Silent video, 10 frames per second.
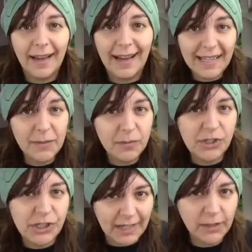I am
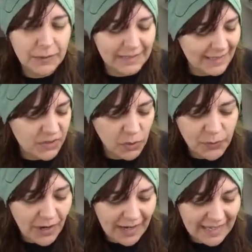genuinely
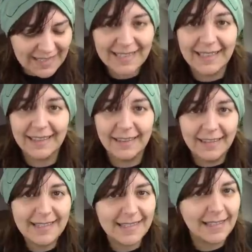surprised that
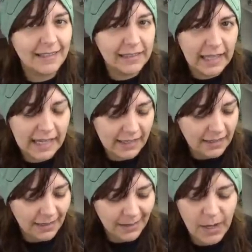this clay
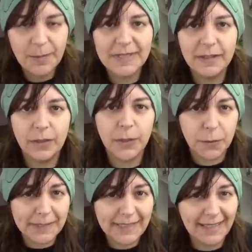comes in
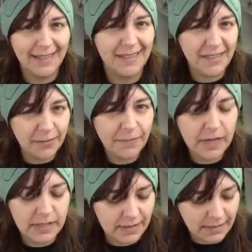three
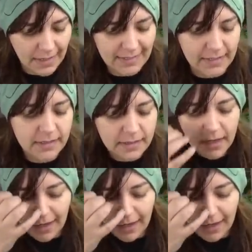different sizes.